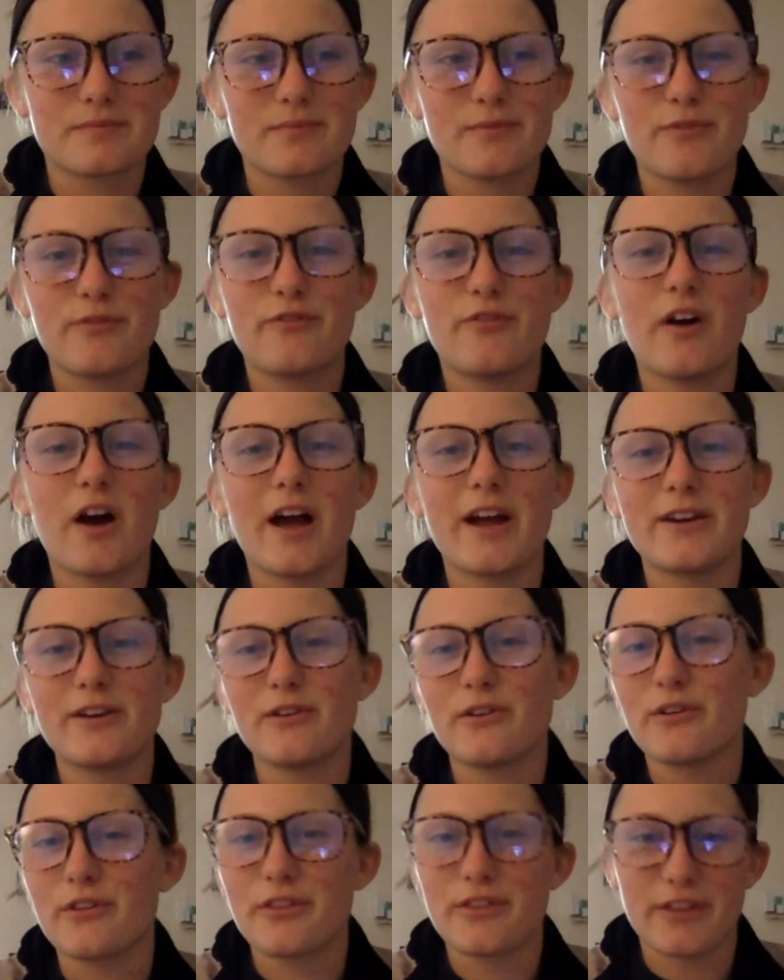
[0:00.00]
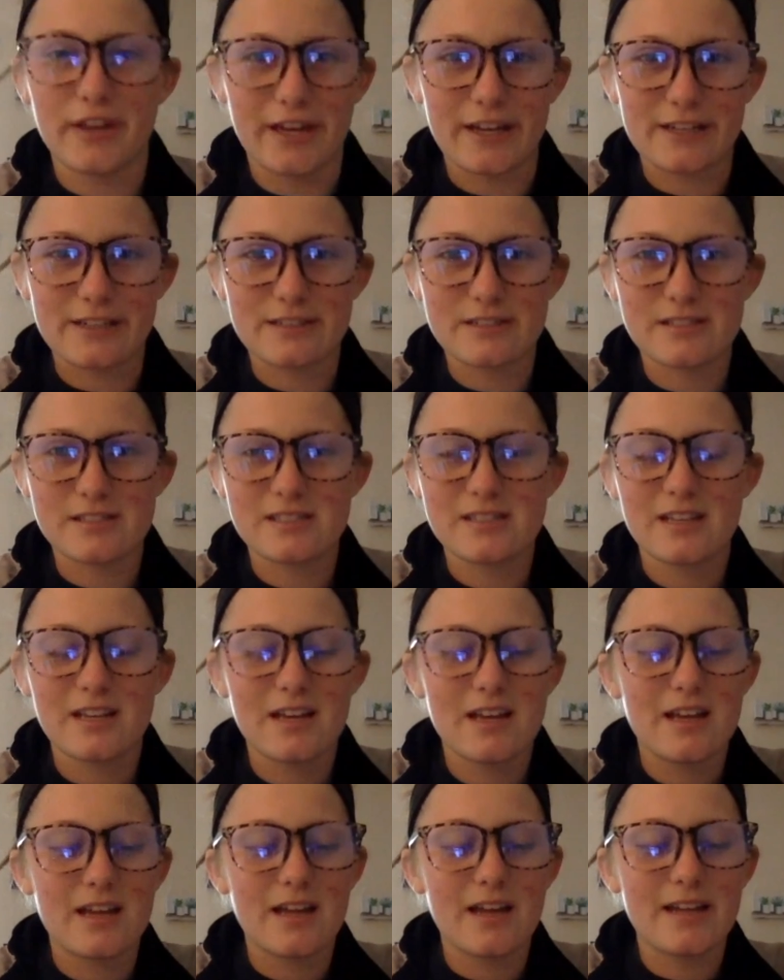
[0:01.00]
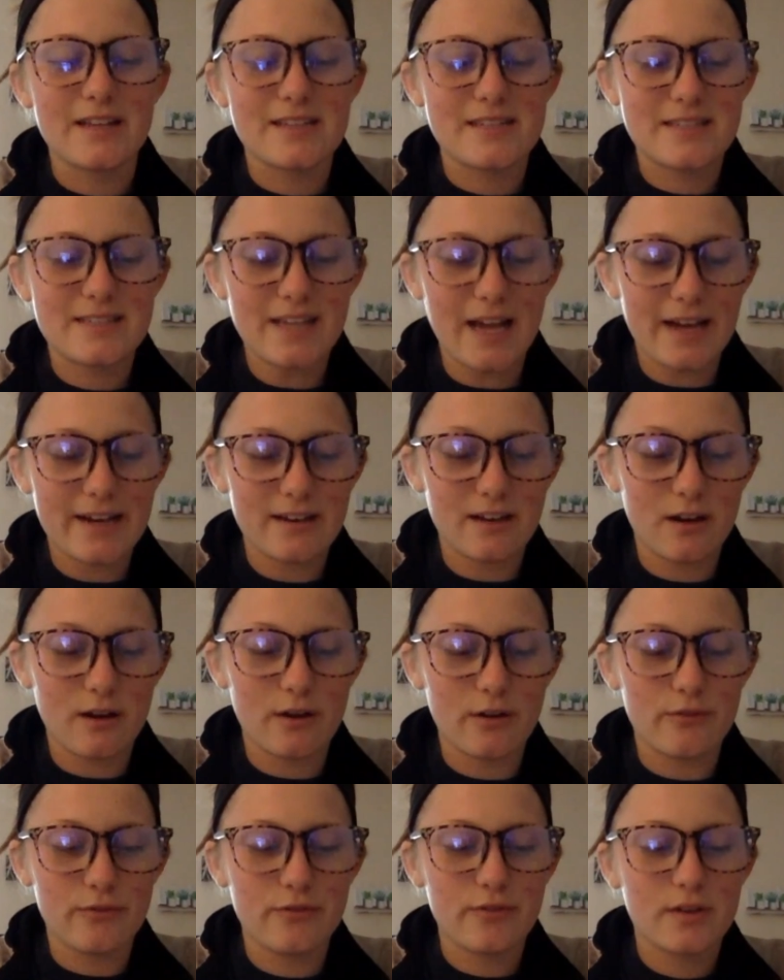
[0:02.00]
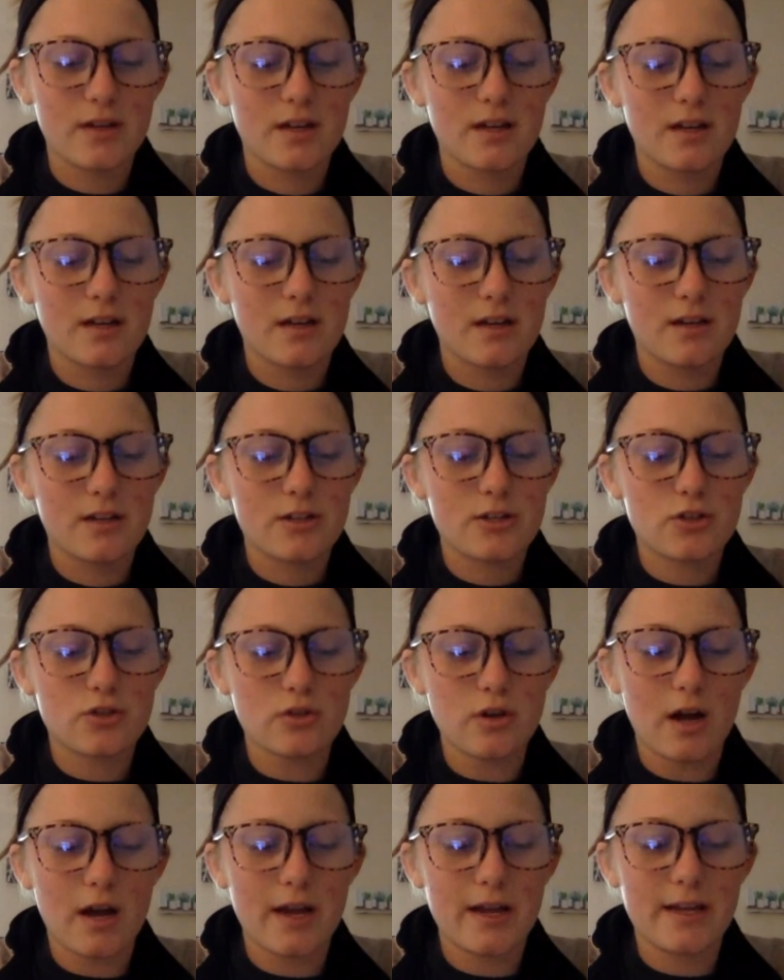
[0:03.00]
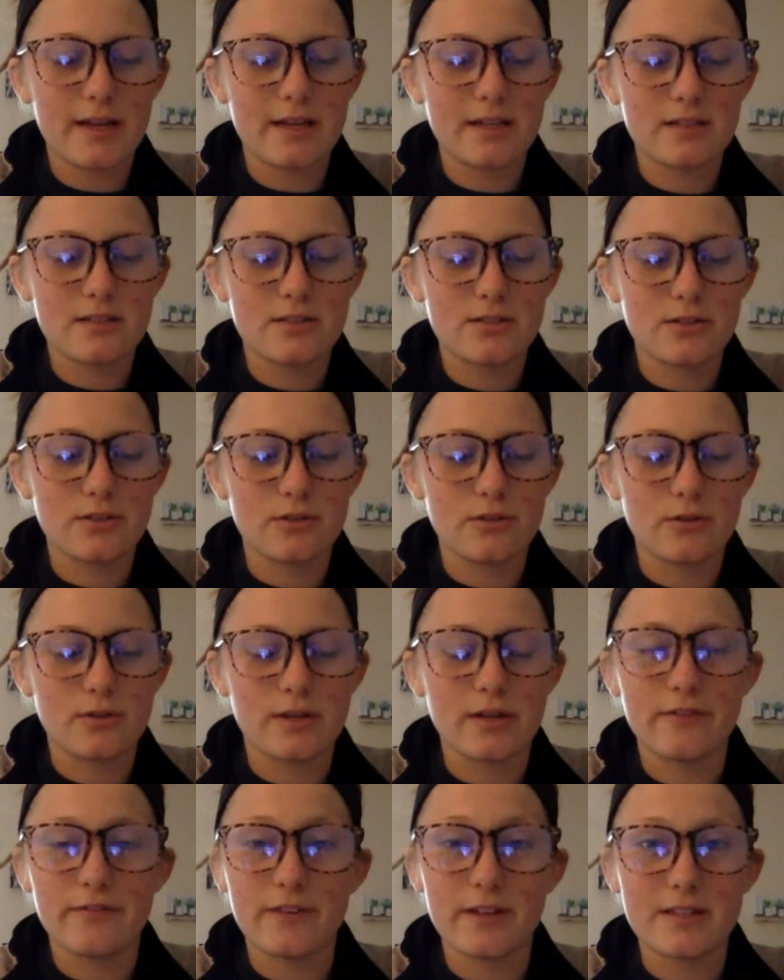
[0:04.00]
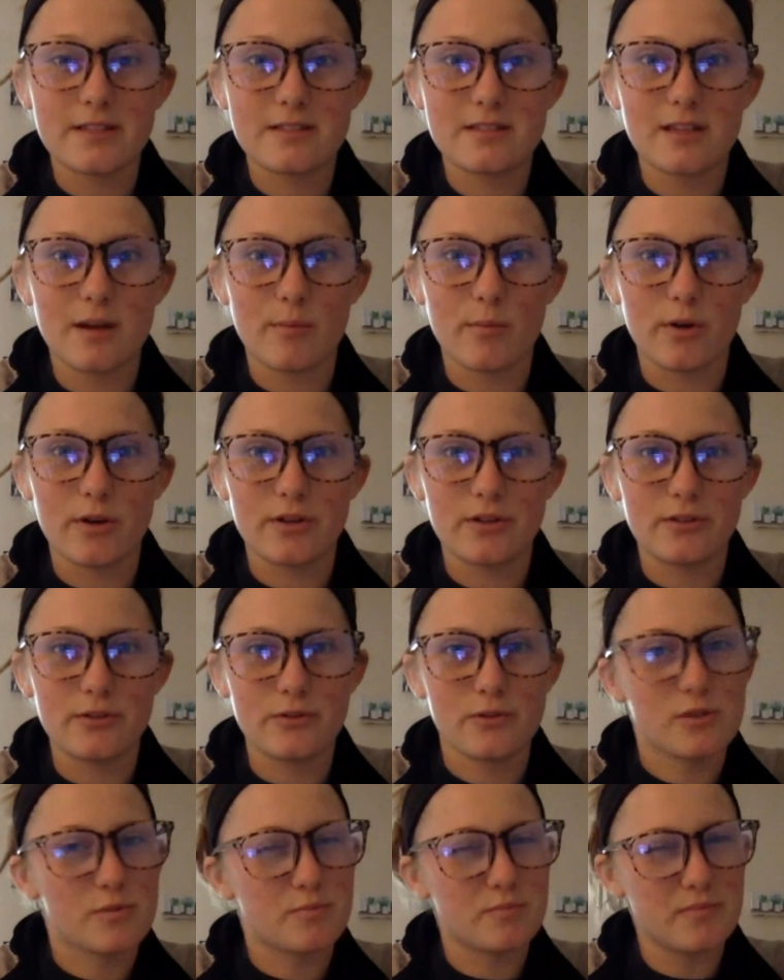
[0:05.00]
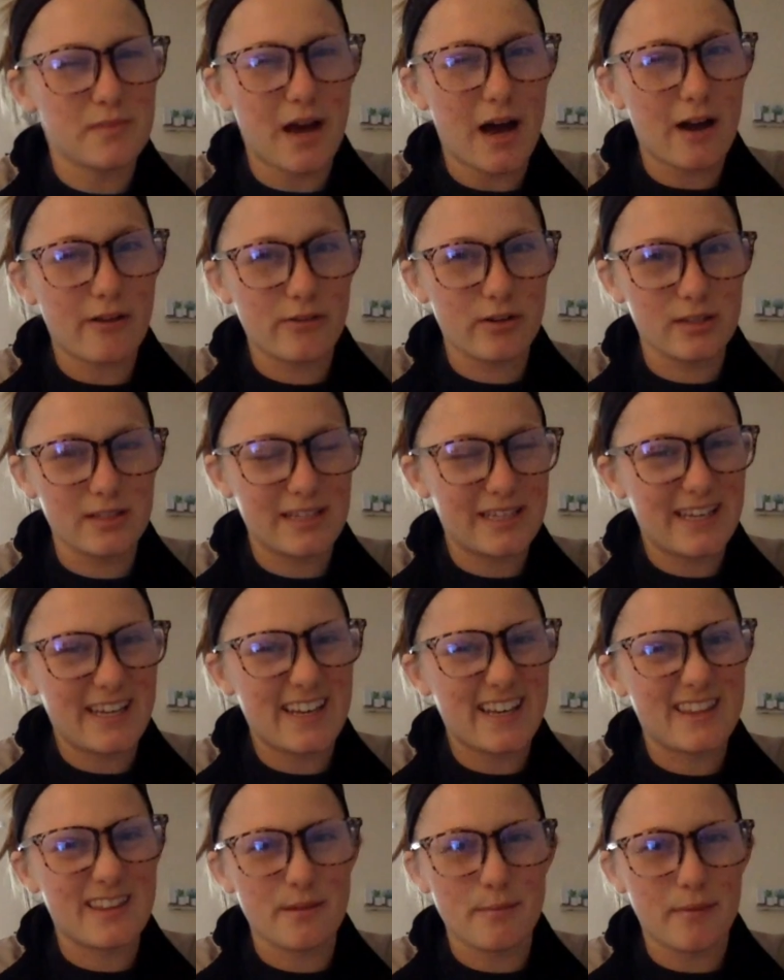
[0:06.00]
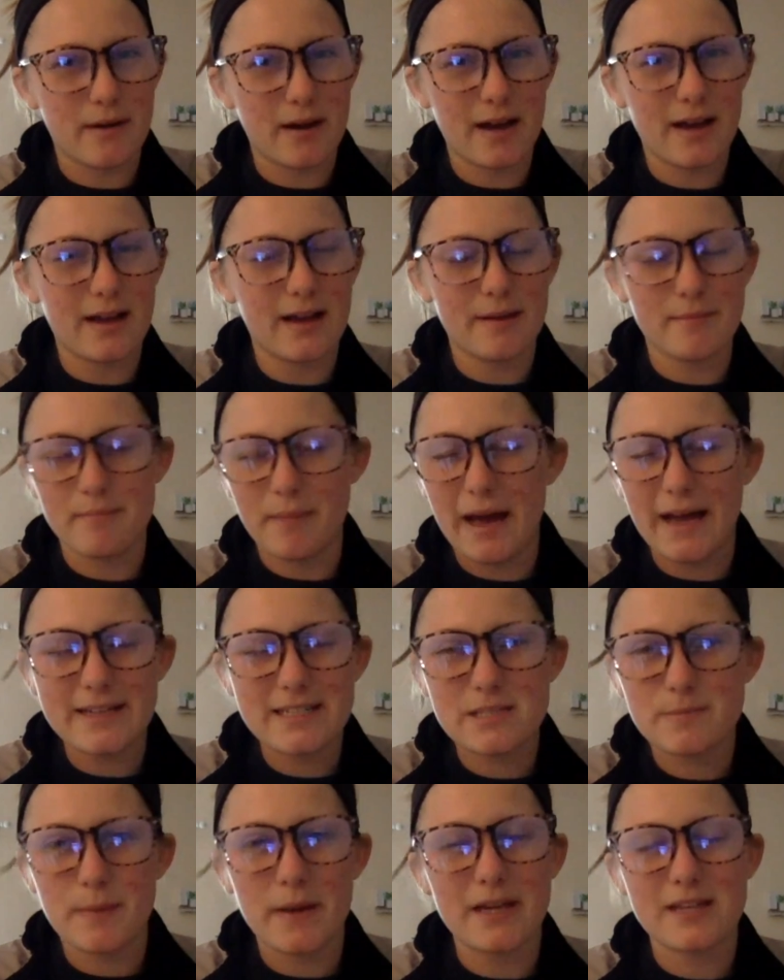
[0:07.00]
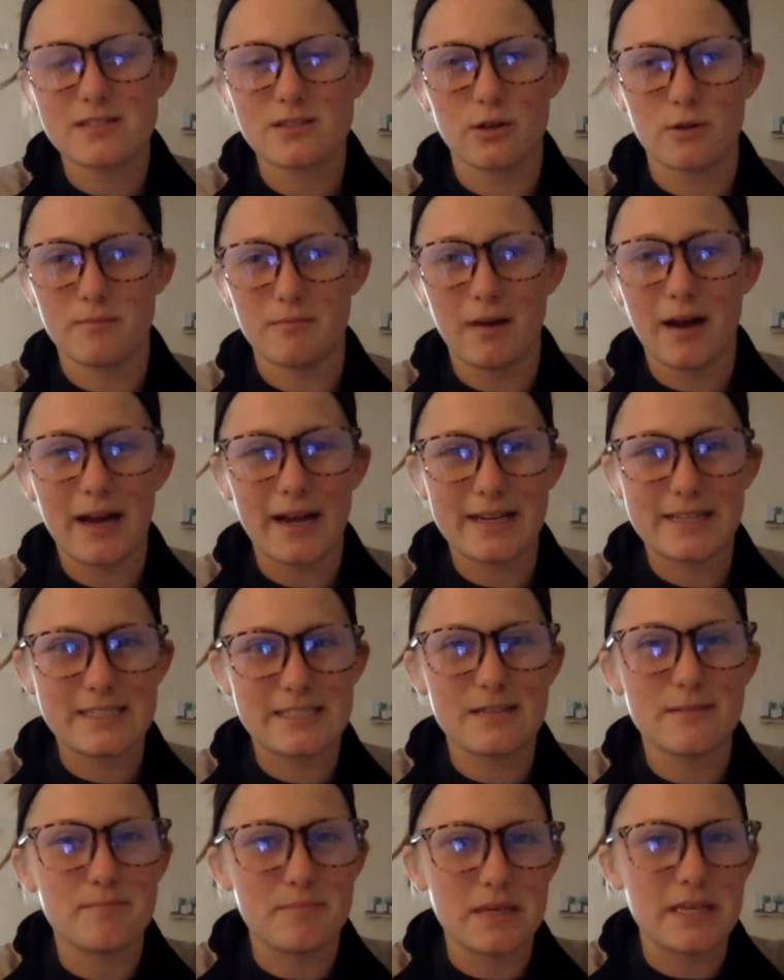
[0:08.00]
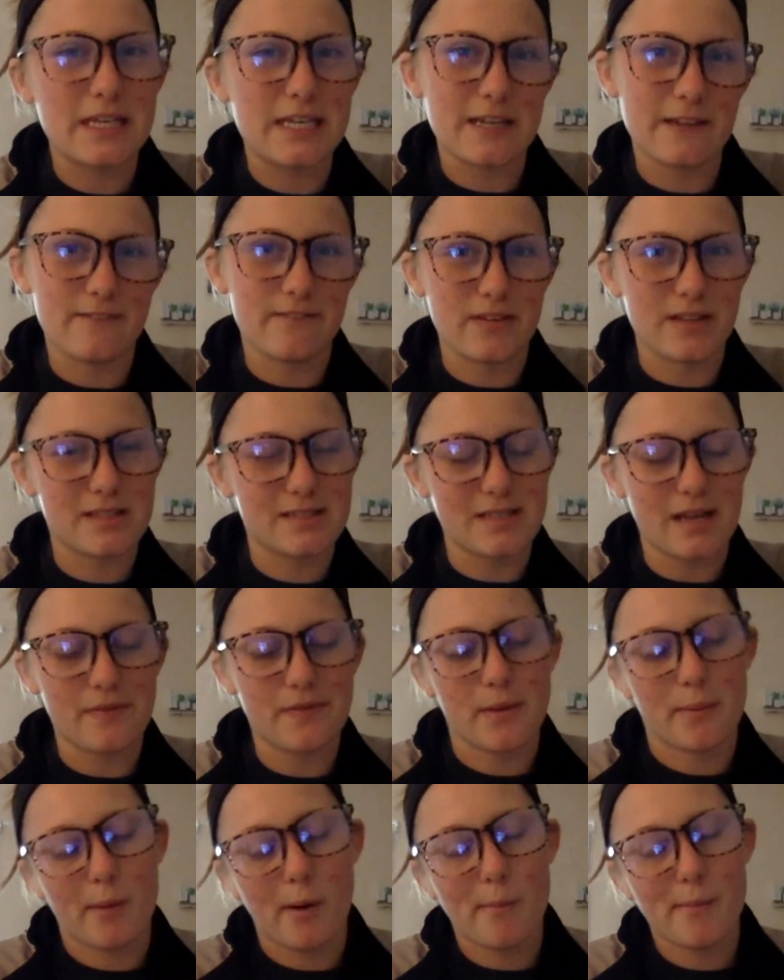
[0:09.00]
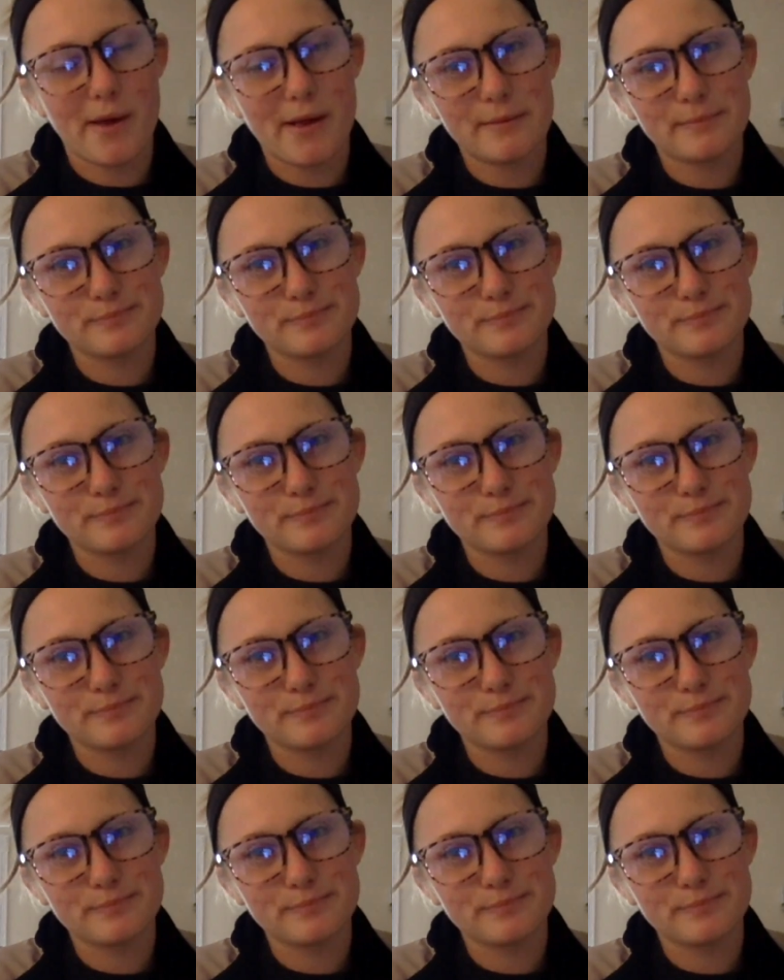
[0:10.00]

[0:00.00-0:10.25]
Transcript: final things, instead of trying to convince someone who's not really in the headspace or mind to be convinced at the moment.